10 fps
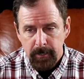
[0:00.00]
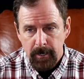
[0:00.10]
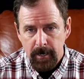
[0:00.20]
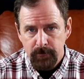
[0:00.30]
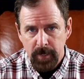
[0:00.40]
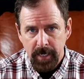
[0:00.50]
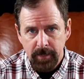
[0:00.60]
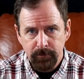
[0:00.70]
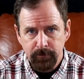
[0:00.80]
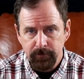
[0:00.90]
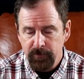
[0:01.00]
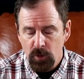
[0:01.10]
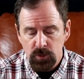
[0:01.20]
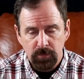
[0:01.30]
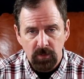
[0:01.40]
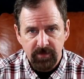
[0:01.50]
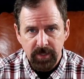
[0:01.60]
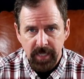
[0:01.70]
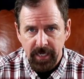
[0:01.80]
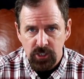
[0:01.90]
And folks, believe
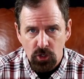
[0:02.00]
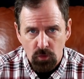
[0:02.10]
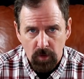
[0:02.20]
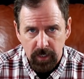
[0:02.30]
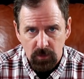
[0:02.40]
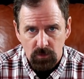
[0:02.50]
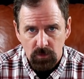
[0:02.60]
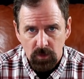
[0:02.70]
me, that is critical.